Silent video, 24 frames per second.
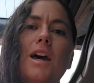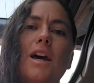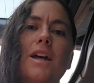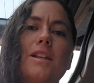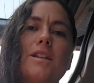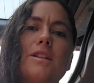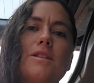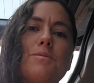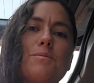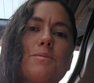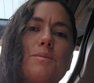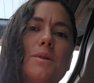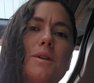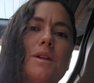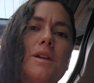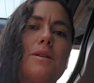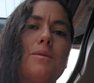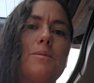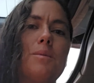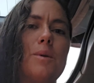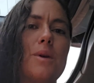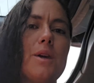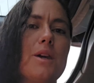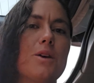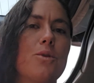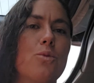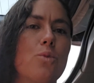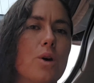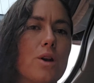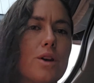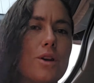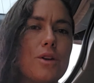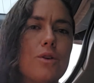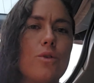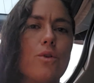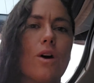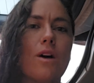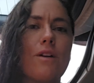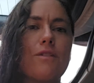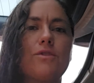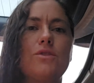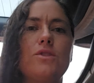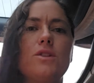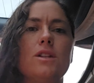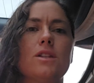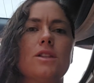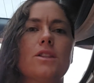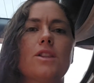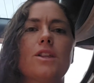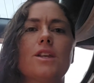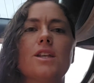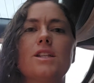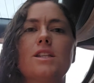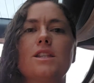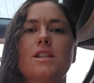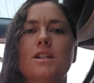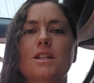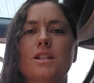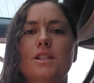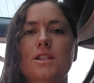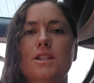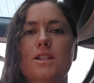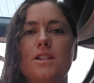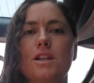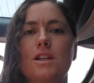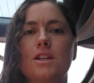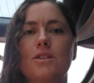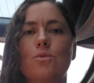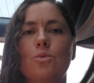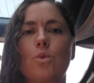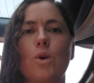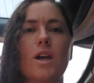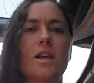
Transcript: And me being one who often listens and